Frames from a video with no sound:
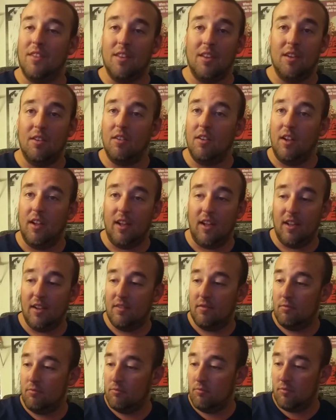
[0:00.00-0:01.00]
It had
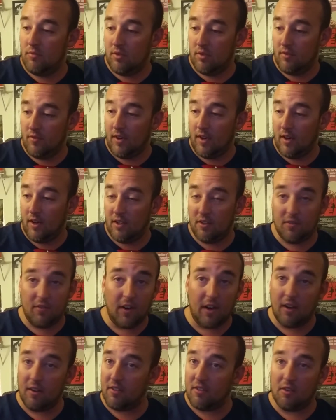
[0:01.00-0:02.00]
it's
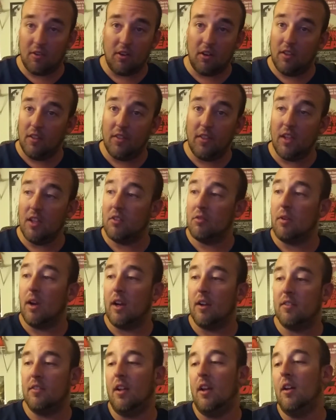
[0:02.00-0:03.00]
very sturdy. The thing is
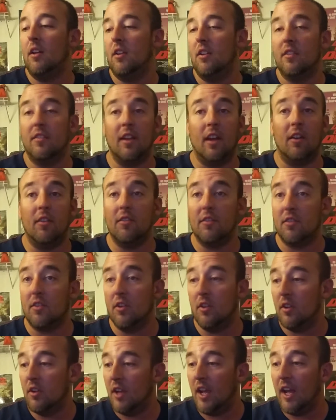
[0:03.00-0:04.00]
rock solid. It sounds
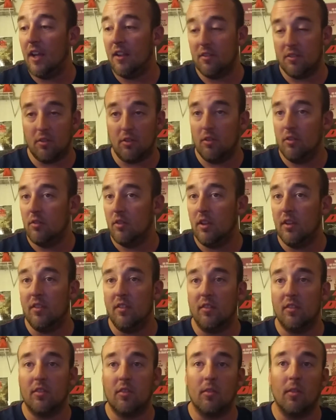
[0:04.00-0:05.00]
good. It has a
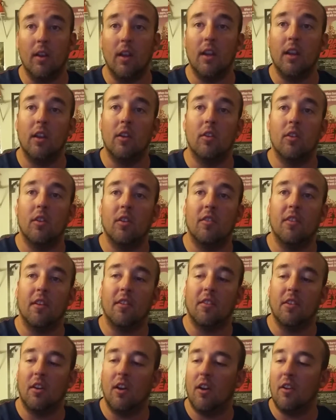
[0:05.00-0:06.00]
decent screen that you can adjust
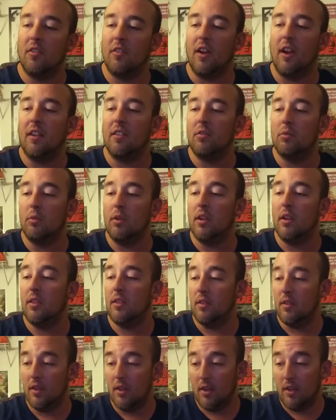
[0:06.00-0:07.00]
the contrast with.
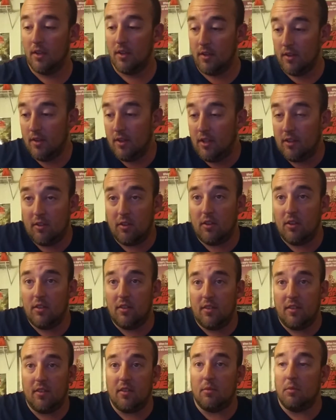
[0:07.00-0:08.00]
It's a good
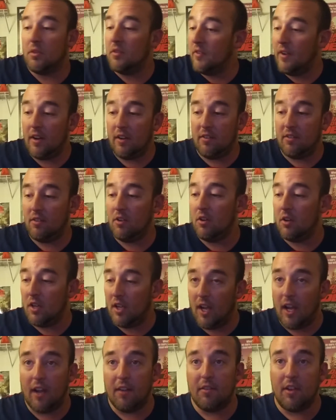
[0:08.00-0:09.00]
system. It's very sturdy.
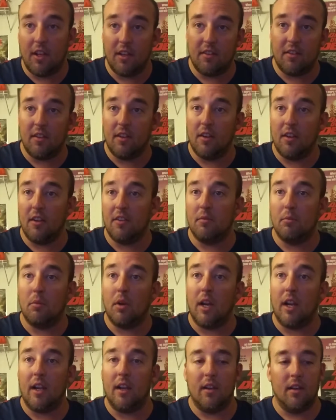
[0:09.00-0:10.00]
I have kids and it doesn't
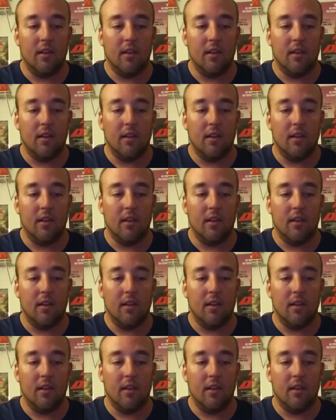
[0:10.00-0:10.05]
break.